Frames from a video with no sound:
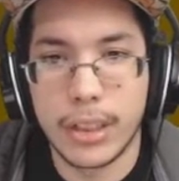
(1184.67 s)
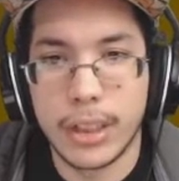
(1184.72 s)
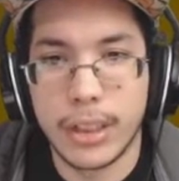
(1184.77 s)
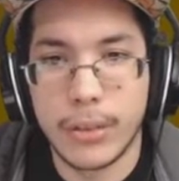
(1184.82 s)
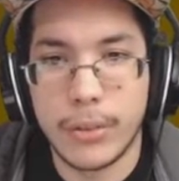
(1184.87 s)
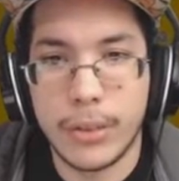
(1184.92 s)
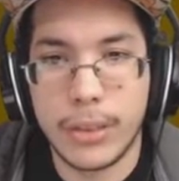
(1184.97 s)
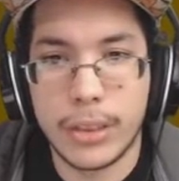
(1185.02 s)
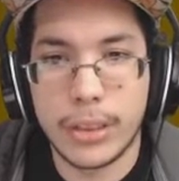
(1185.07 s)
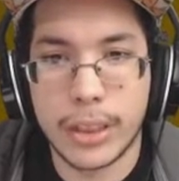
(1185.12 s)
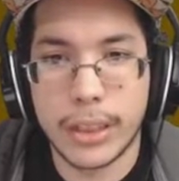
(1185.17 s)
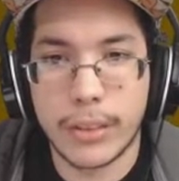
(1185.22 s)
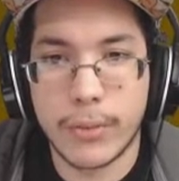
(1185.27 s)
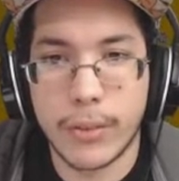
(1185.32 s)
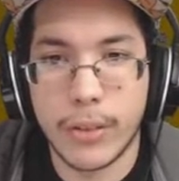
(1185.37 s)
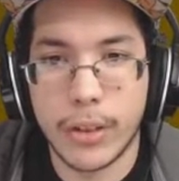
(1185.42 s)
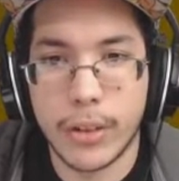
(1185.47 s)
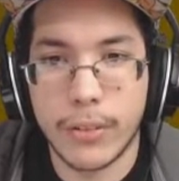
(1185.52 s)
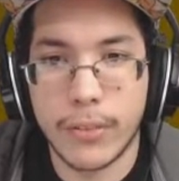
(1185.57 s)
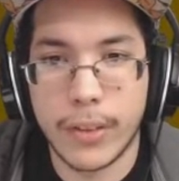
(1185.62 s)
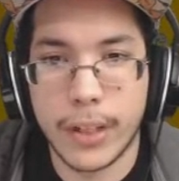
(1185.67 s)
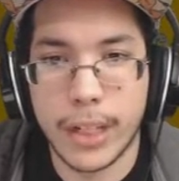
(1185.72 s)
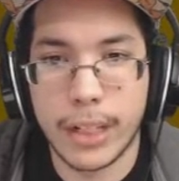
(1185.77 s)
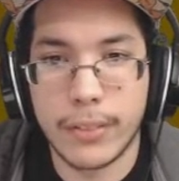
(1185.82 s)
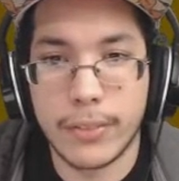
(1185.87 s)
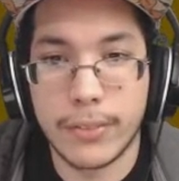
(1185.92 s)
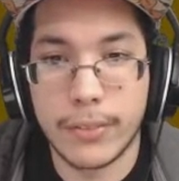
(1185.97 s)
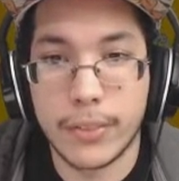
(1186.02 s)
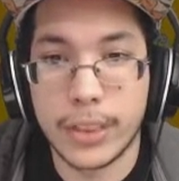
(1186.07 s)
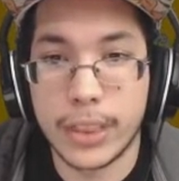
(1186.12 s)
We take 4 or 5.
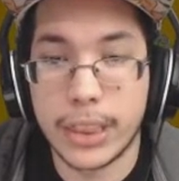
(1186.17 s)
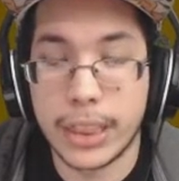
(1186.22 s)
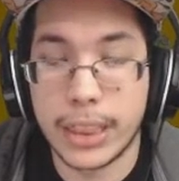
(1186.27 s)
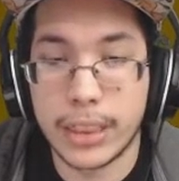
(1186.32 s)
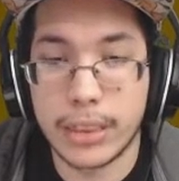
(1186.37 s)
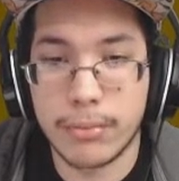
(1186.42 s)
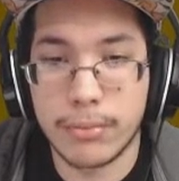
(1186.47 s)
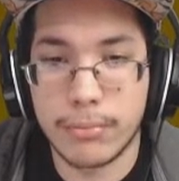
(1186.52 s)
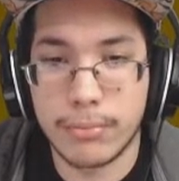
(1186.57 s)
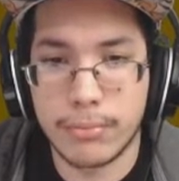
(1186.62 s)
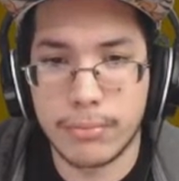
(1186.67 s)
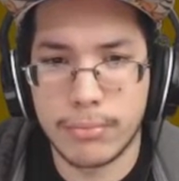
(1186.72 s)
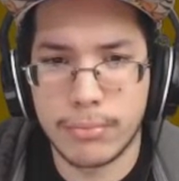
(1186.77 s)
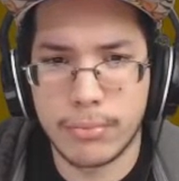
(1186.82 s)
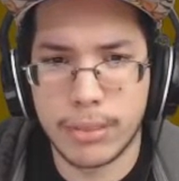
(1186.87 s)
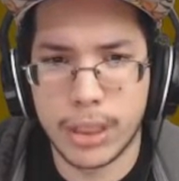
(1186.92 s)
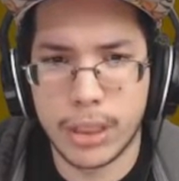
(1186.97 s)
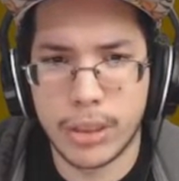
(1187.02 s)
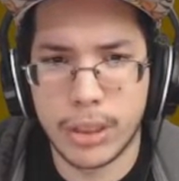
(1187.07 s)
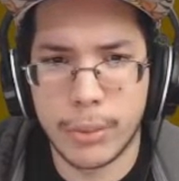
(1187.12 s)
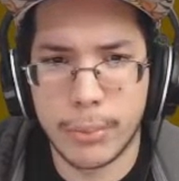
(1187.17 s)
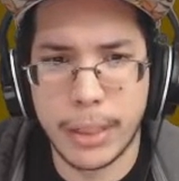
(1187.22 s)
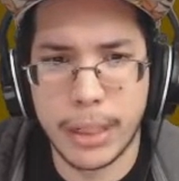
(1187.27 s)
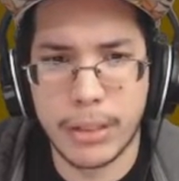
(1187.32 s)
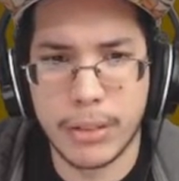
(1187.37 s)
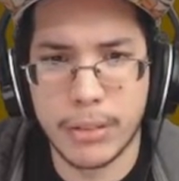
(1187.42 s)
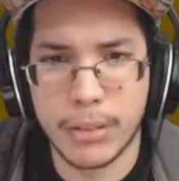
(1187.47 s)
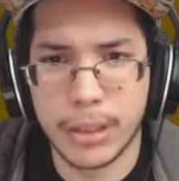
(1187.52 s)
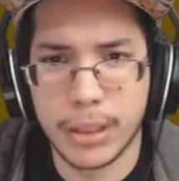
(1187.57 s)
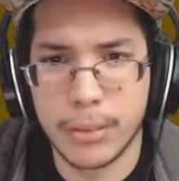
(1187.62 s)
We take a good amount.
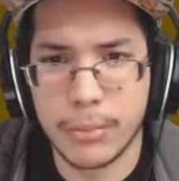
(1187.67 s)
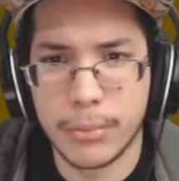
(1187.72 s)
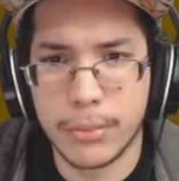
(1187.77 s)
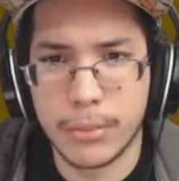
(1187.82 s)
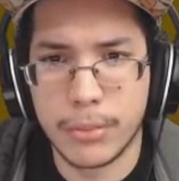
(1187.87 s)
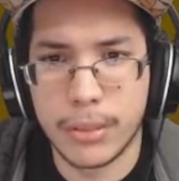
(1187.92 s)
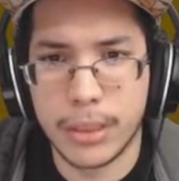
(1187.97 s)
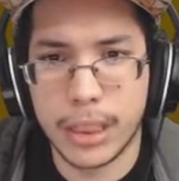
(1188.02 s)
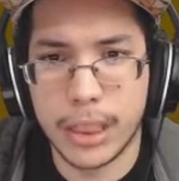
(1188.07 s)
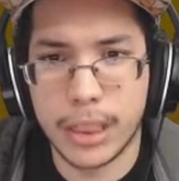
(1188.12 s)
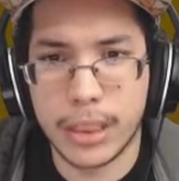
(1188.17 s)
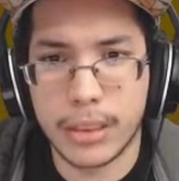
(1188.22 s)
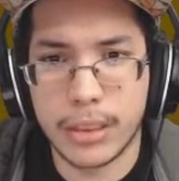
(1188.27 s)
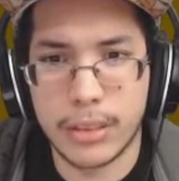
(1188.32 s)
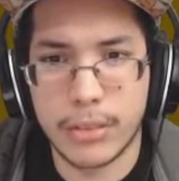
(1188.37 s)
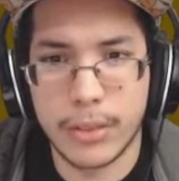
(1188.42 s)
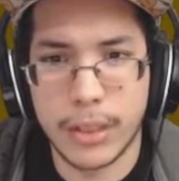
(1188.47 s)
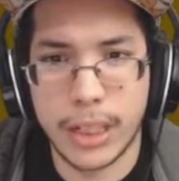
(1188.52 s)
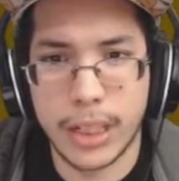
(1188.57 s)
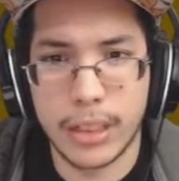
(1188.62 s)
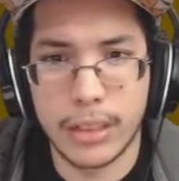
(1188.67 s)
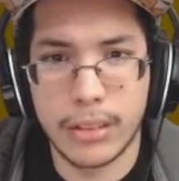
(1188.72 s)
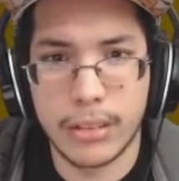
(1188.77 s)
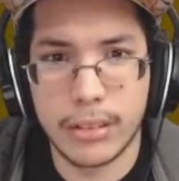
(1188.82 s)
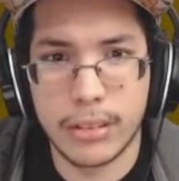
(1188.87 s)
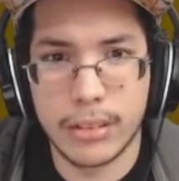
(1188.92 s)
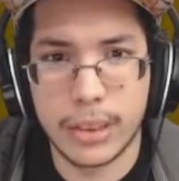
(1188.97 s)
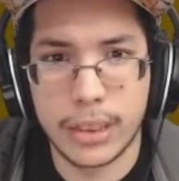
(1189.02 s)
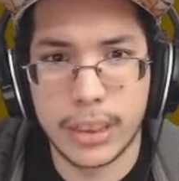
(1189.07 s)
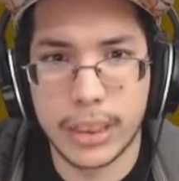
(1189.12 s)
Hold up. We take, what,
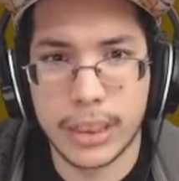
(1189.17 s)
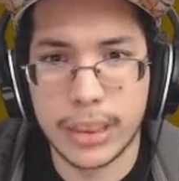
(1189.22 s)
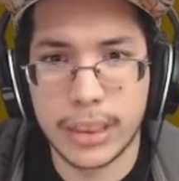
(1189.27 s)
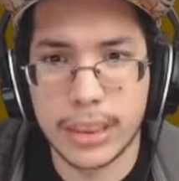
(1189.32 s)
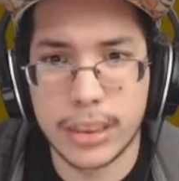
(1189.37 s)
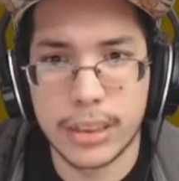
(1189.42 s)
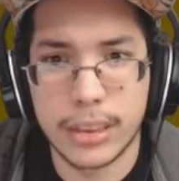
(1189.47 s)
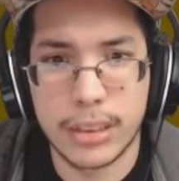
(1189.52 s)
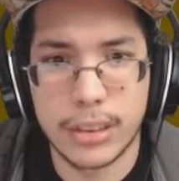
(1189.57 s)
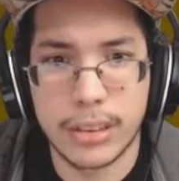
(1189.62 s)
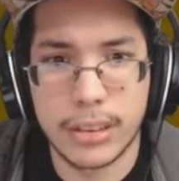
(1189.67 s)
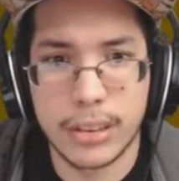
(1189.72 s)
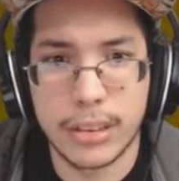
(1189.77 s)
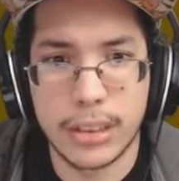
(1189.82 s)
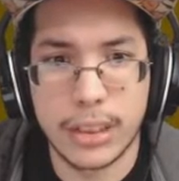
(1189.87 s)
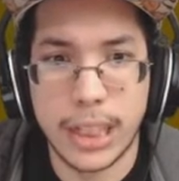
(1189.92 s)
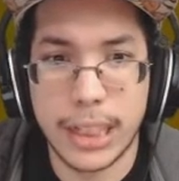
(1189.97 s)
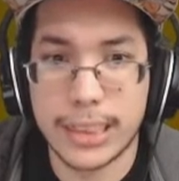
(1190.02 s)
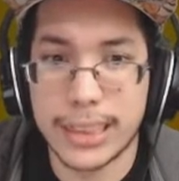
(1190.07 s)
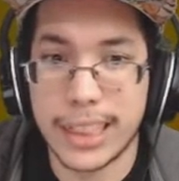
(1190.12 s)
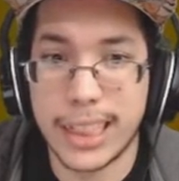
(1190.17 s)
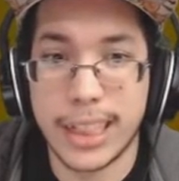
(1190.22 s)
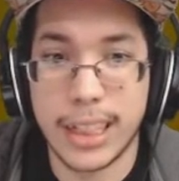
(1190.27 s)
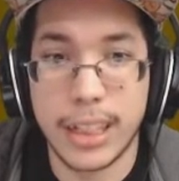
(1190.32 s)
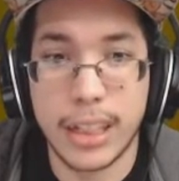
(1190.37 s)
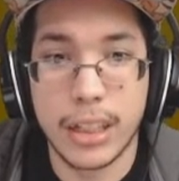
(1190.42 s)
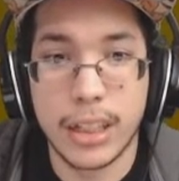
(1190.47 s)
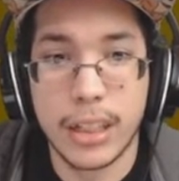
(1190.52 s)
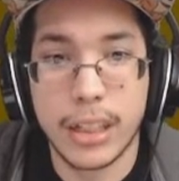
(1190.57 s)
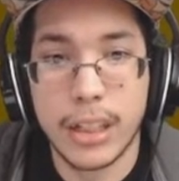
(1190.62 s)
6? That's a lot.
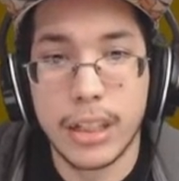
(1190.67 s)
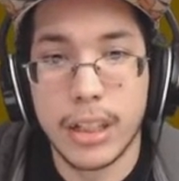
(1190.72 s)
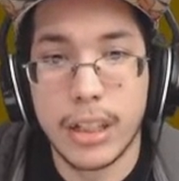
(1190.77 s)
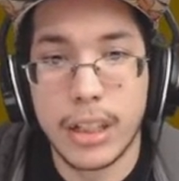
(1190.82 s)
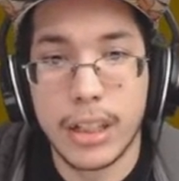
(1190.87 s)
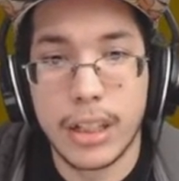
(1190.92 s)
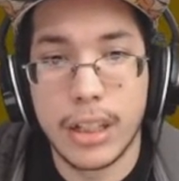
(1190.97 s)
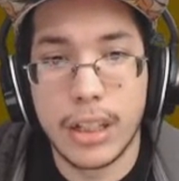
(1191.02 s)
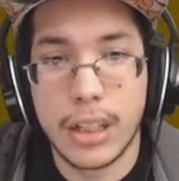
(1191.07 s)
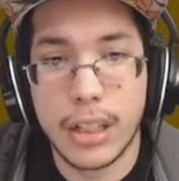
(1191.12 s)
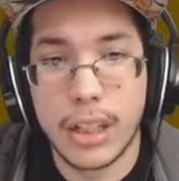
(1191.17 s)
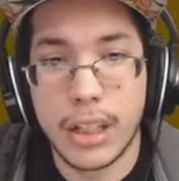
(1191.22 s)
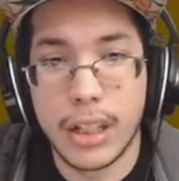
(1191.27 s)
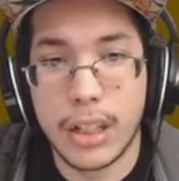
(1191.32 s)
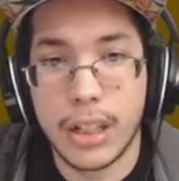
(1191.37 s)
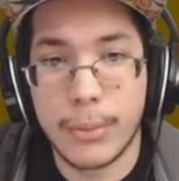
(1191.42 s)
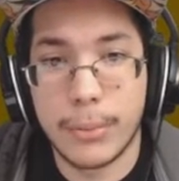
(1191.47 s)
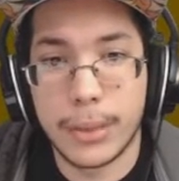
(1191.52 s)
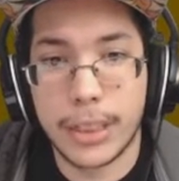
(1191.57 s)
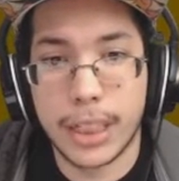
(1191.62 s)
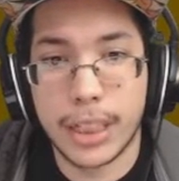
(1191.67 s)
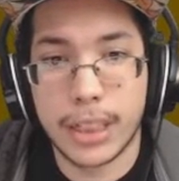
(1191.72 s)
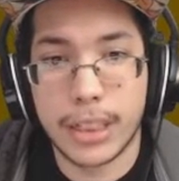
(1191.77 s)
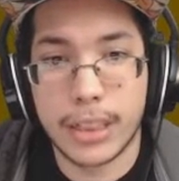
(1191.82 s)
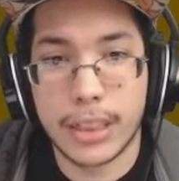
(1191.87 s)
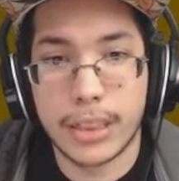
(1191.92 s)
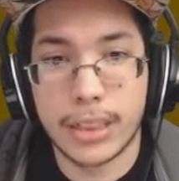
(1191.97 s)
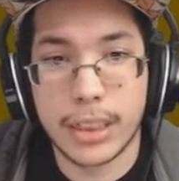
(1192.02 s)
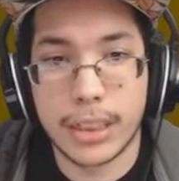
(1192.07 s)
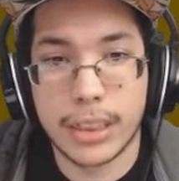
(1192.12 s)
And that got
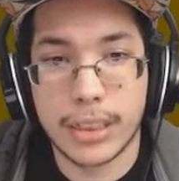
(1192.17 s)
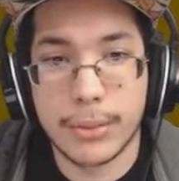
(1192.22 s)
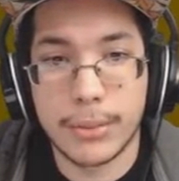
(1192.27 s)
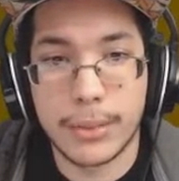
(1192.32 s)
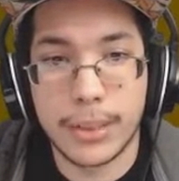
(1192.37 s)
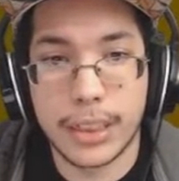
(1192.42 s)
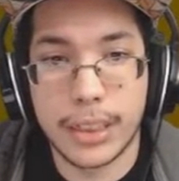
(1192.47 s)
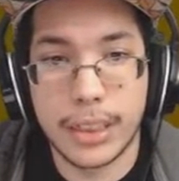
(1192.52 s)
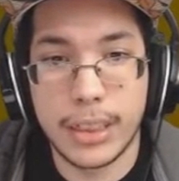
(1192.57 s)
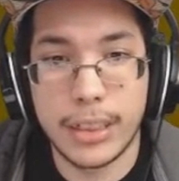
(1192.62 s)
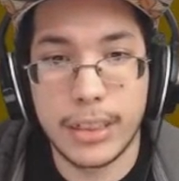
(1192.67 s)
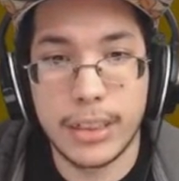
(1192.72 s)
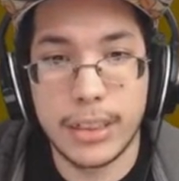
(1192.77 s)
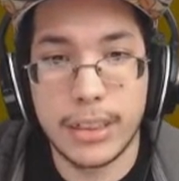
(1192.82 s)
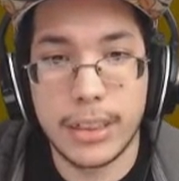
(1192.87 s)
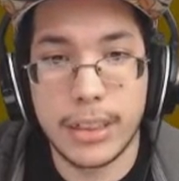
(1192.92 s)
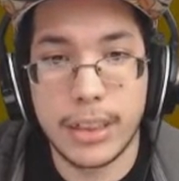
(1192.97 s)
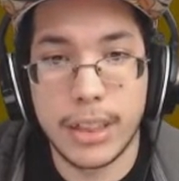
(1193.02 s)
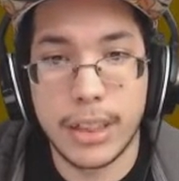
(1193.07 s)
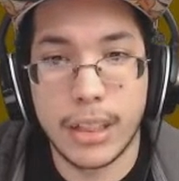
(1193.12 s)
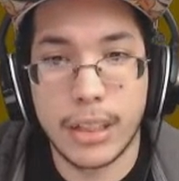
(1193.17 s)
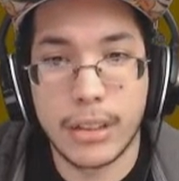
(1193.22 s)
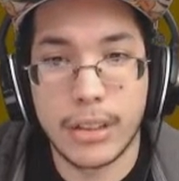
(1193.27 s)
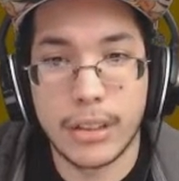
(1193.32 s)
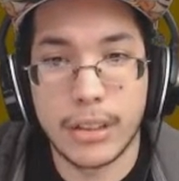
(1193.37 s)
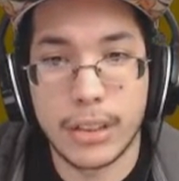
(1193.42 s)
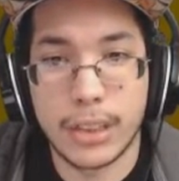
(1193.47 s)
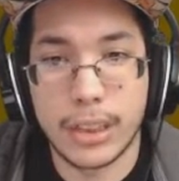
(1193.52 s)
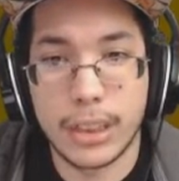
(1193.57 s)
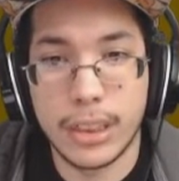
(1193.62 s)
17 and
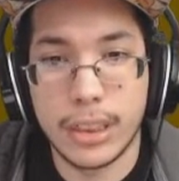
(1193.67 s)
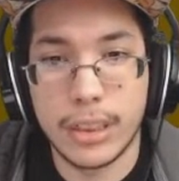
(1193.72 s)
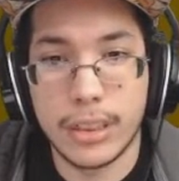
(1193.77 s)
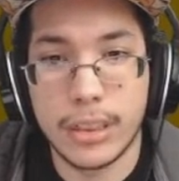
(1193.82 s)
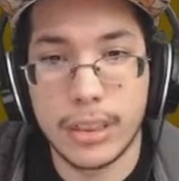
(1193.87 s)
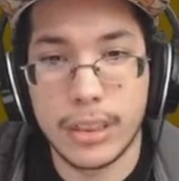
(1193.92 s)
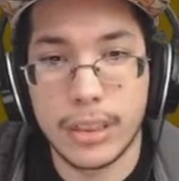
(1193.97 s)
13.